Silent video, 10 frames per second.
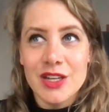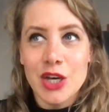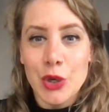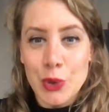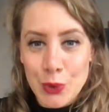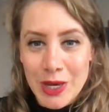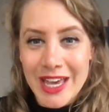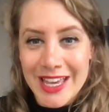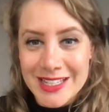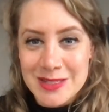who
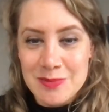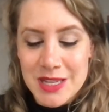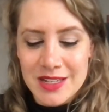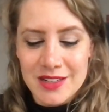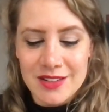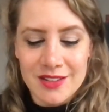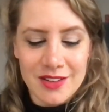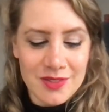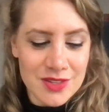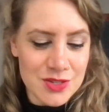has been
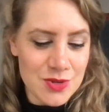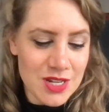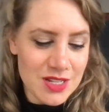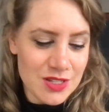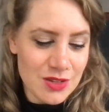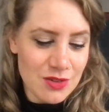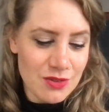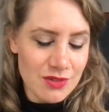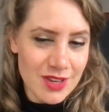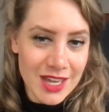on the streets, who
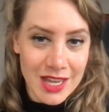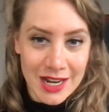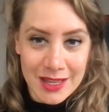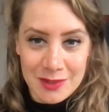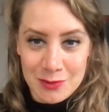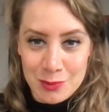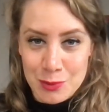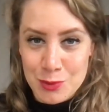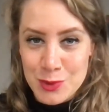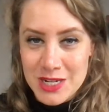had like the
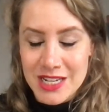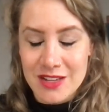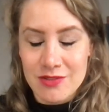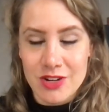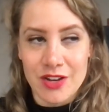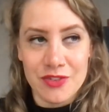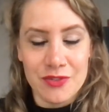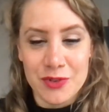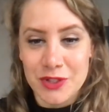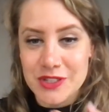really rough
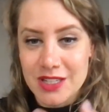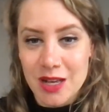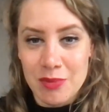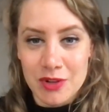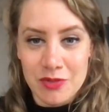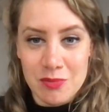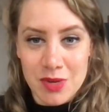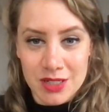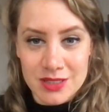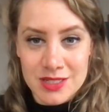first couple of
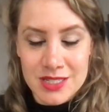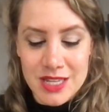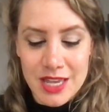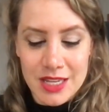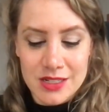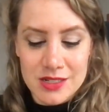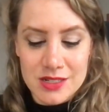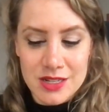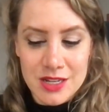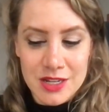months, and
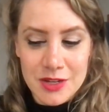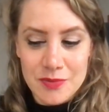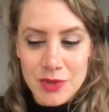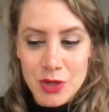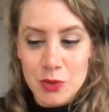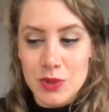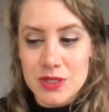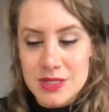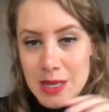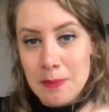who was
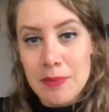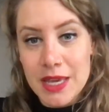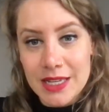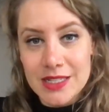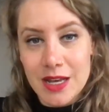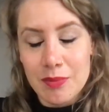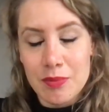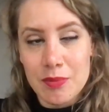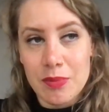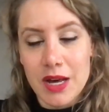then picked up
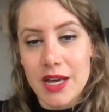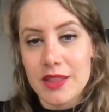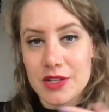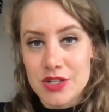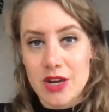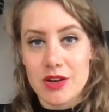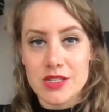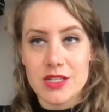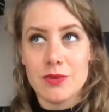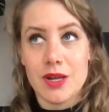by the
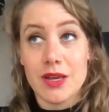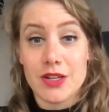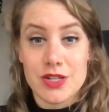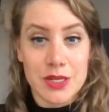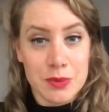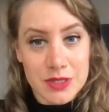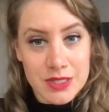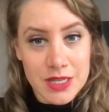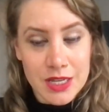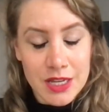charity. Well, actually, he was
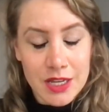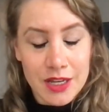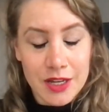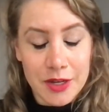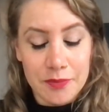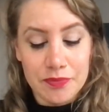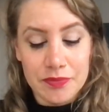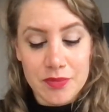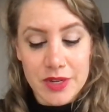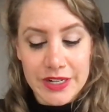
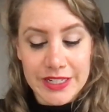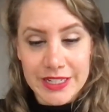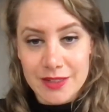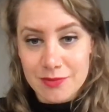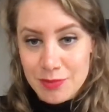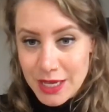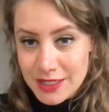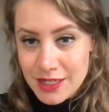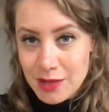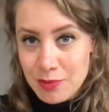apparently picked
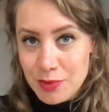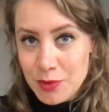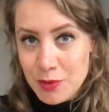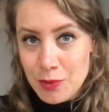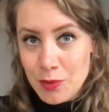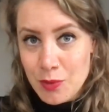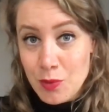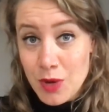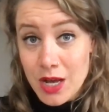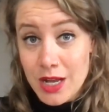up
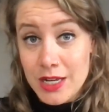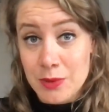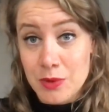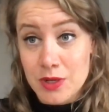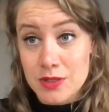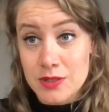while he was